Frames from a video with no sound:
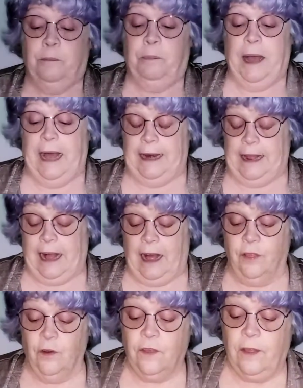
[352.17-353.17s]
But
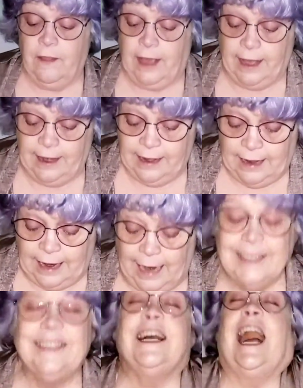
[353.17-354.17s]
other than that,
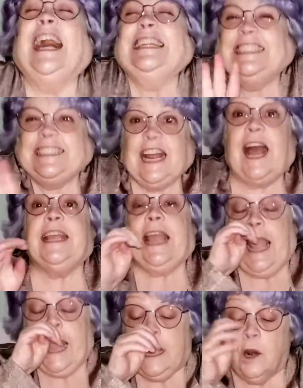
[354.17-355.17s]
I
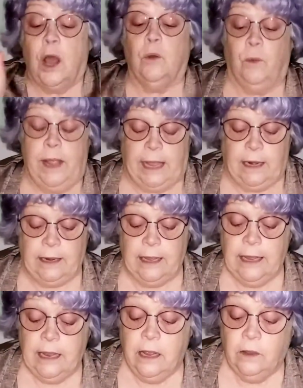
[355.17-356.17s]
cannot wait.
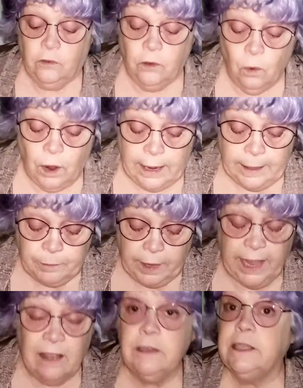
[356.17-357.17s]
So I
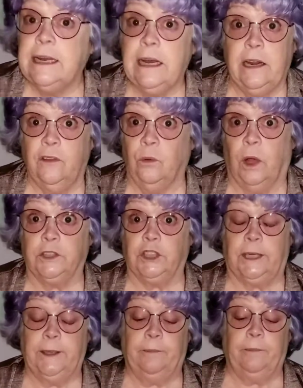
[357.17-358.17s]
haven't done any
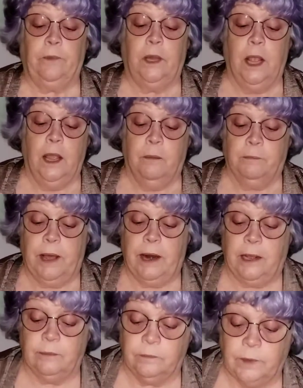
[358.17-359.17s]
swatching, but
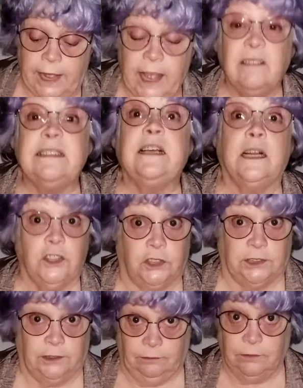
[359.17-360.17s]
I haven't touched
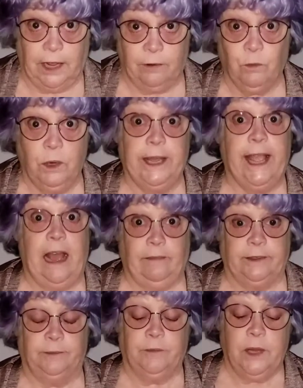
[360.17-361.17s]
it. I really haven't.